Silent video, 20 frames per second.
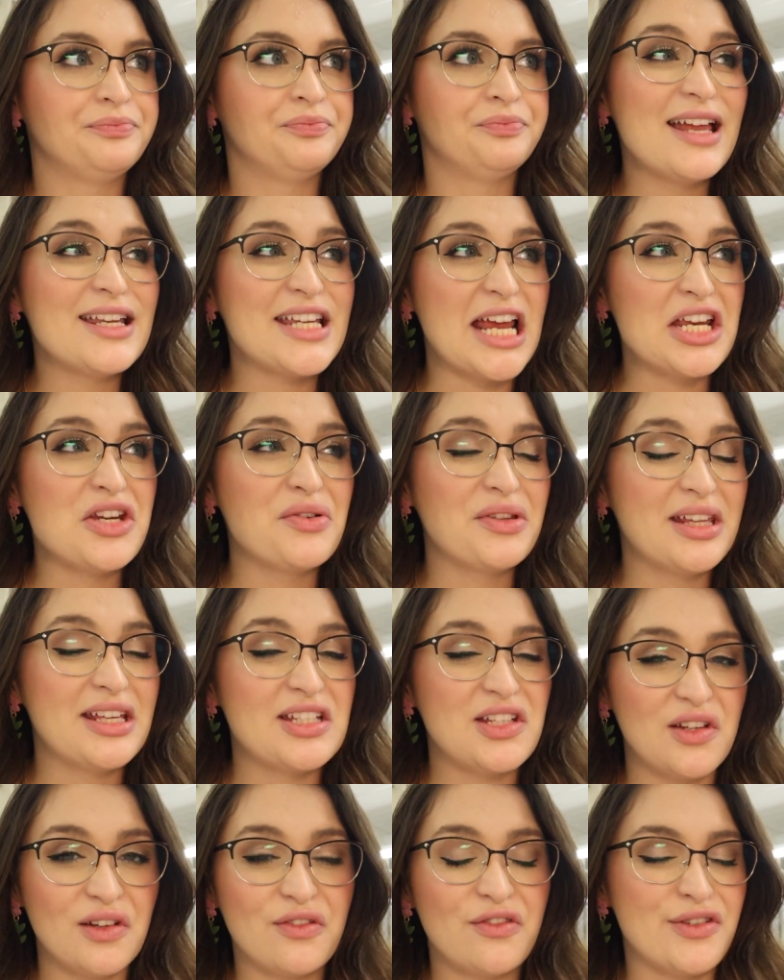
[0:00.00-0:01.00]
I genuinely
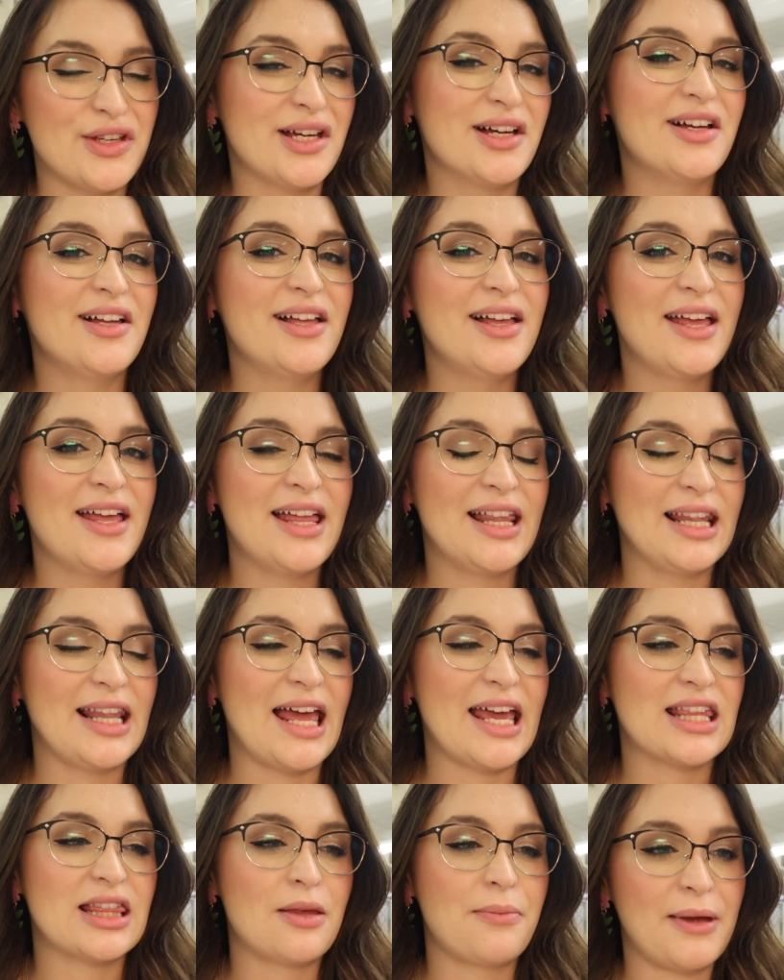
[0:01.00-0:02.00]
do feel
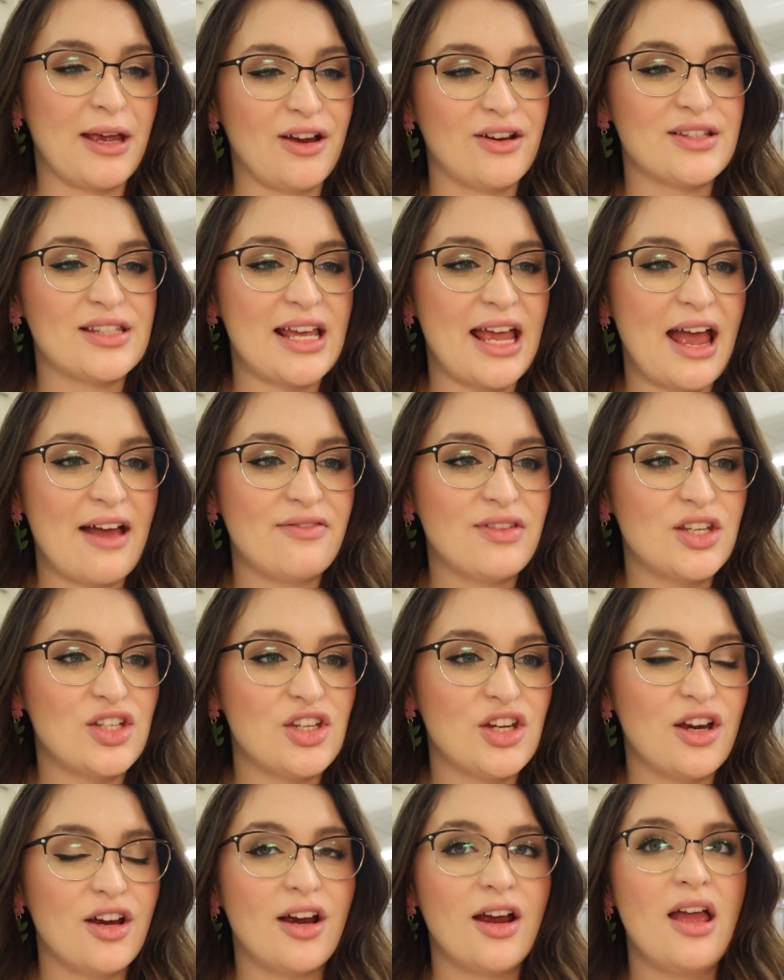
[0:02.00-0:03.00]
like the parents I have this
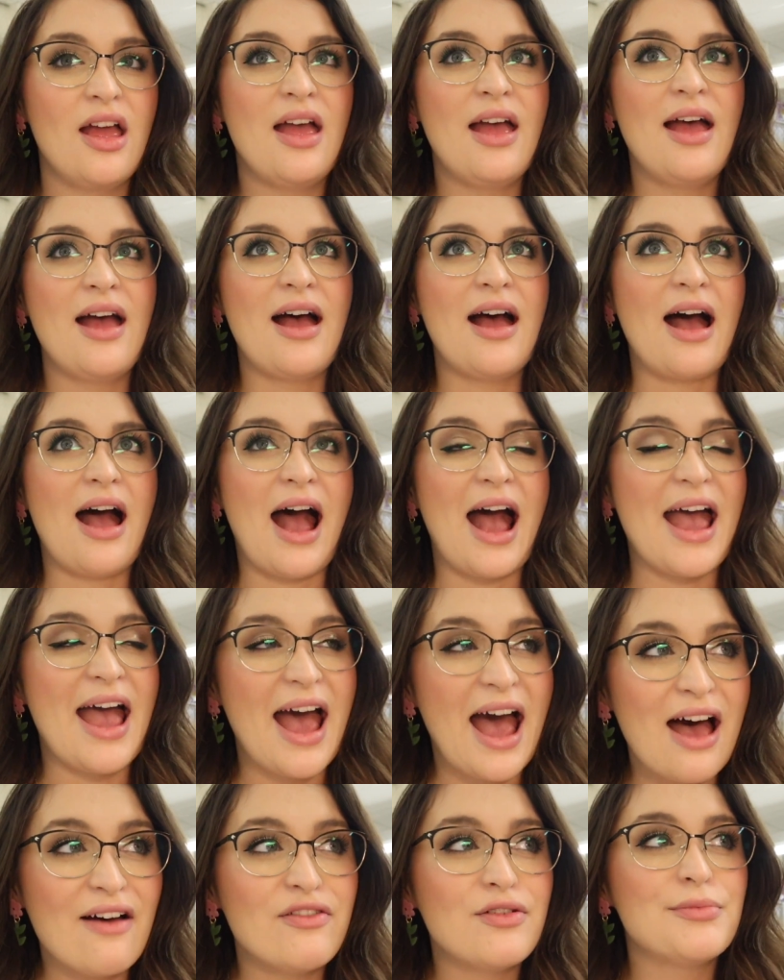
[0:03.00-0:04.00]
year, I
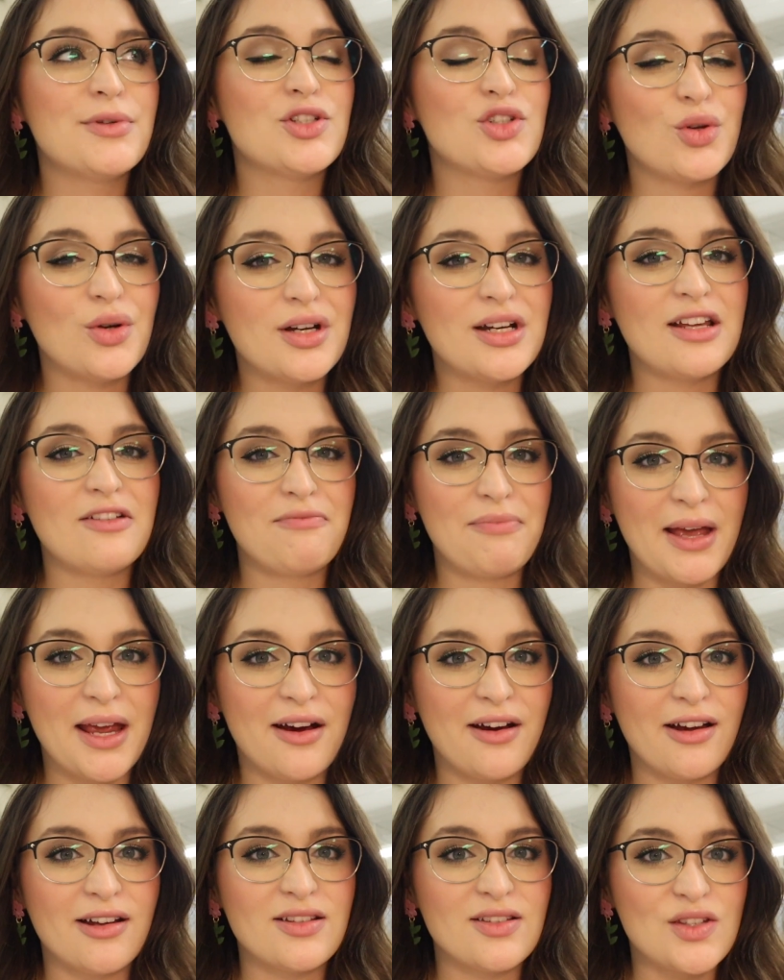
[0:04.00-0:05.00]
have a majority of
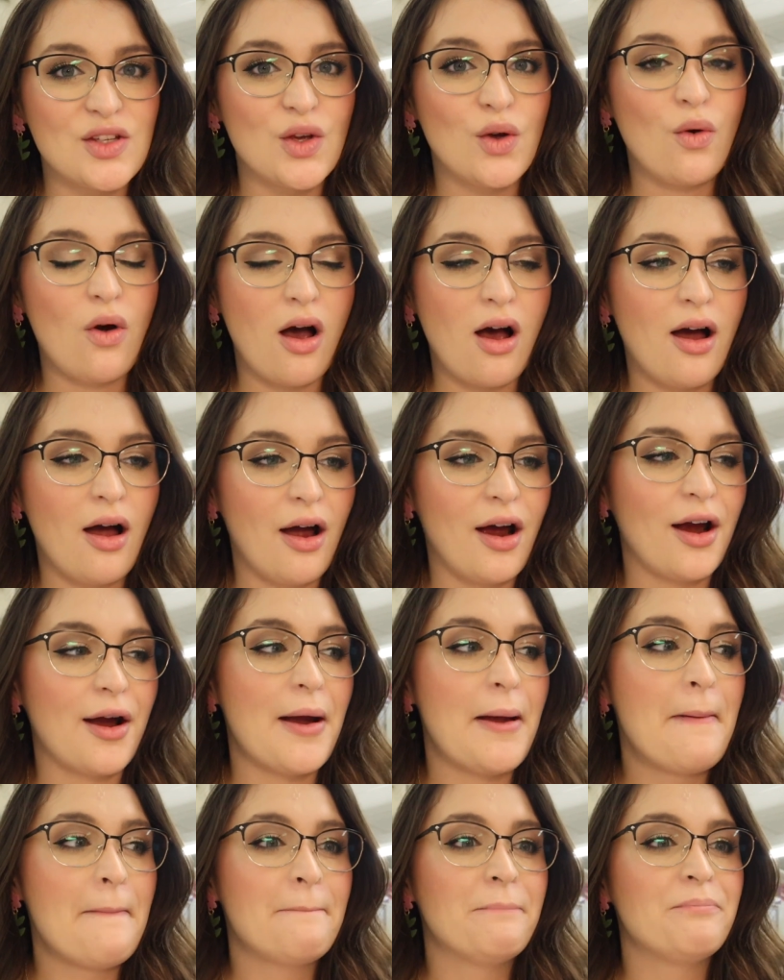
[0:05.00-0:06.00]
parents who are